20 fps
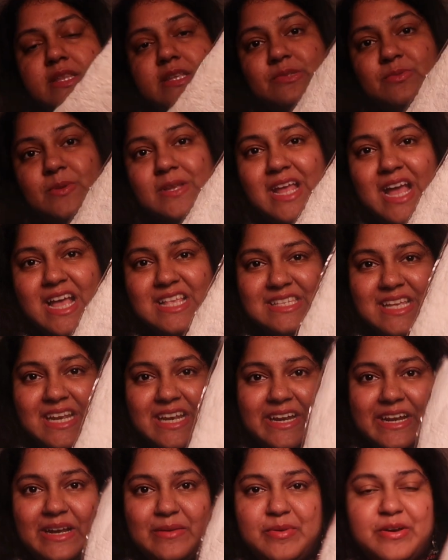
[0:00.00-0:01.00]
This one has a
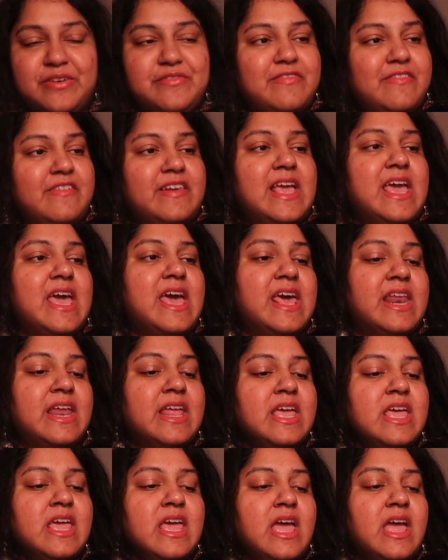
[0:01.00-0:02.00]
little bit flare,
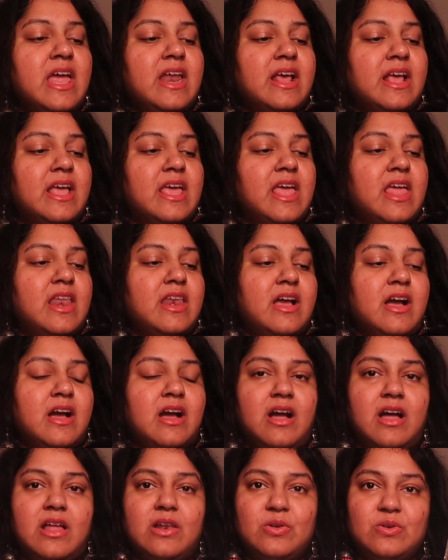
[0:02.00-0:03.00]
and again
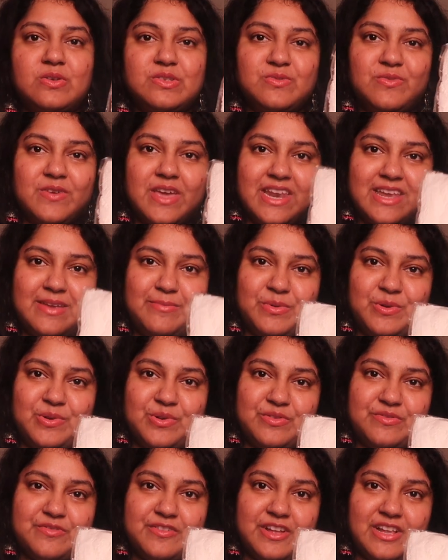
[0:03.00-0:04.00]
looks very
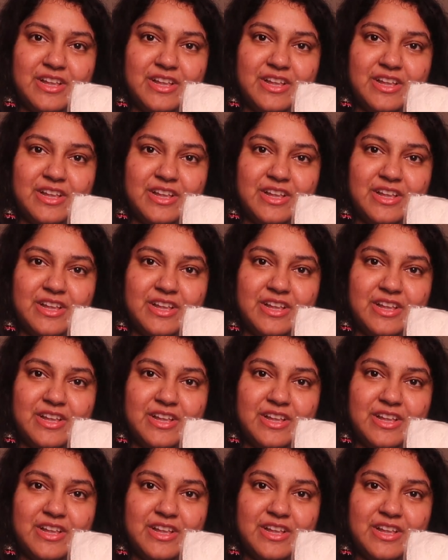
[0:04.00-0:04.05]
beautiful.